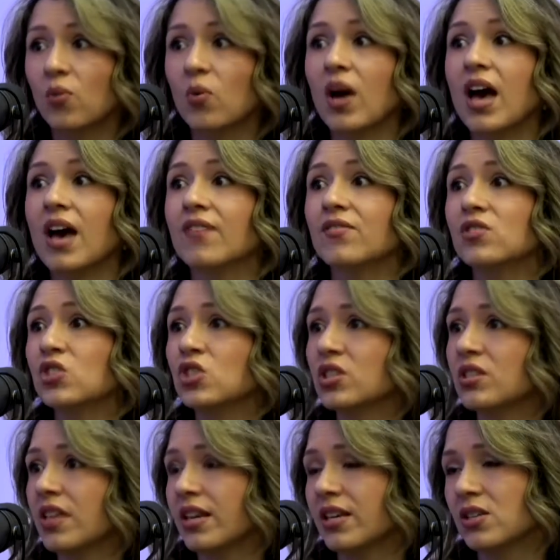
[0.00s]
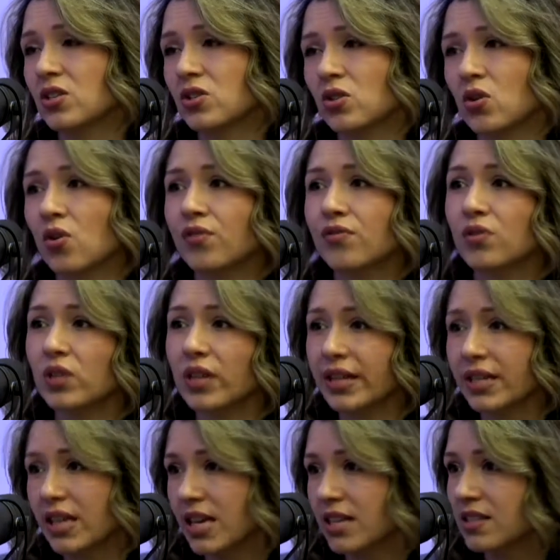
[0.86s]
We'll have just like soulful,
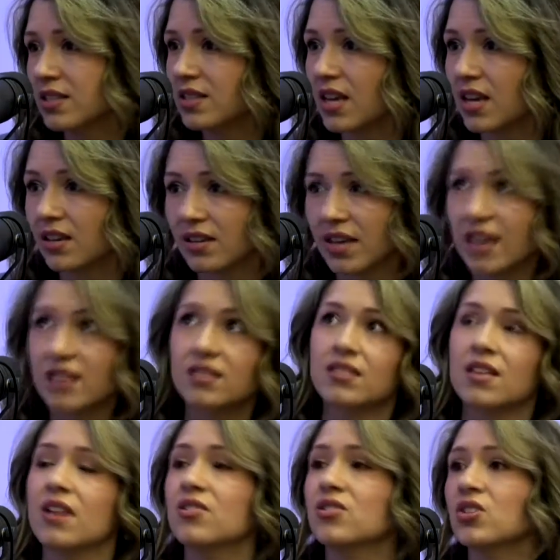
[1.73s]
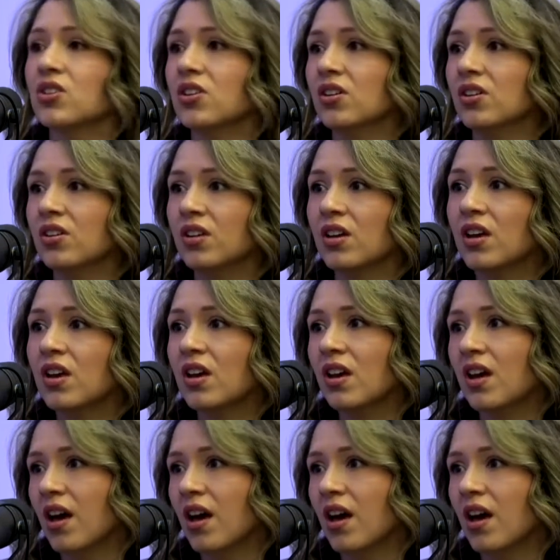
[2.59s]
like get centered,